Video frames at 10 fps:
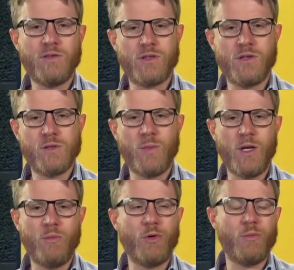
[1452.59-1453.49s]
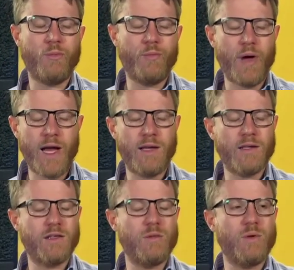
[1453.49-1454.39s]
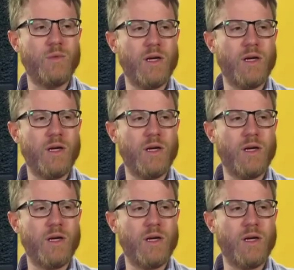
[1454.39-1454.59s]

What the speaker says: insurance money brought back into Namibia at